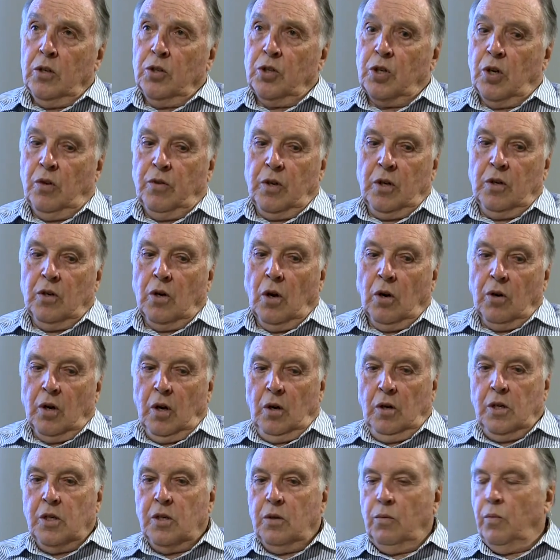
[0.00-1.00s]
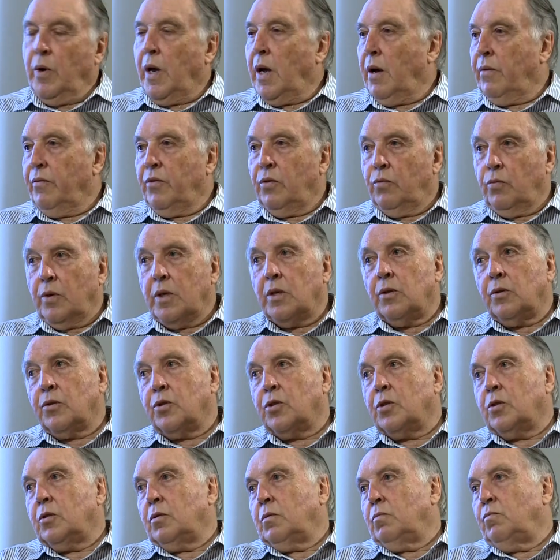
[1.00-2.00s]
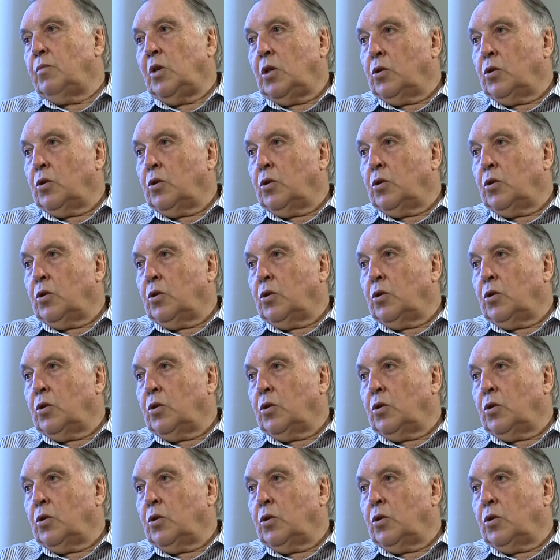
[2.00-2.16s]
so that not only did we have the reels,